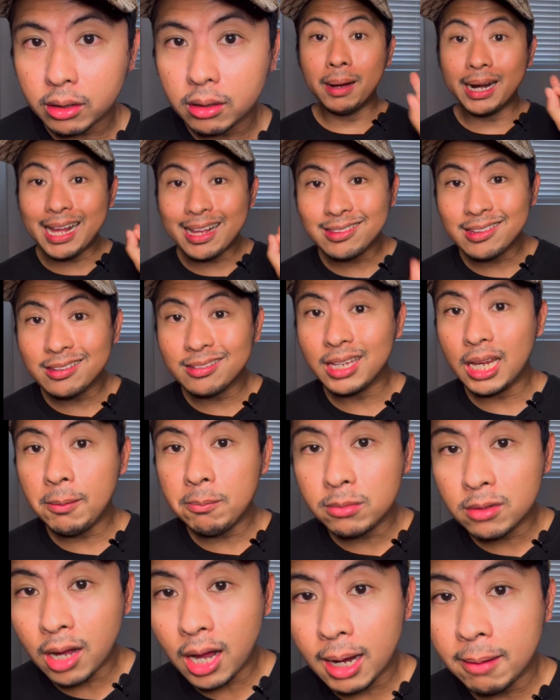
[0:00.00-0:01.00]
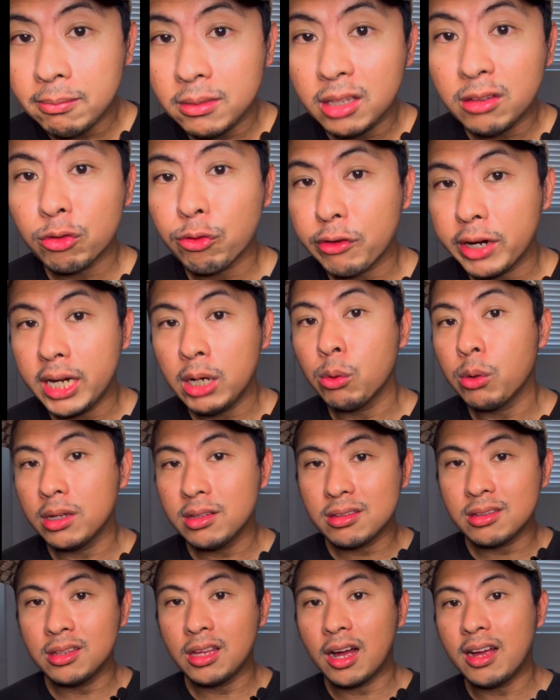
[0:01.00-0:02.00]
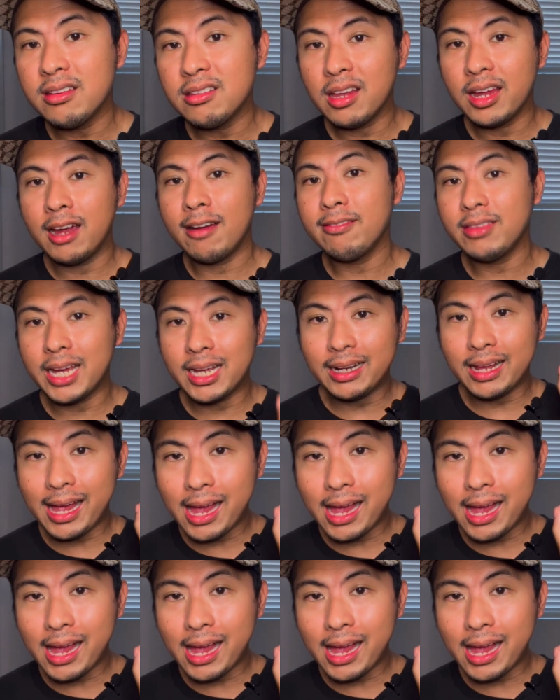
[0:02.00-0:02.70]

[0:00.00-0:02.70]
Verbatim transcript: But at the same time, this fragrance does have that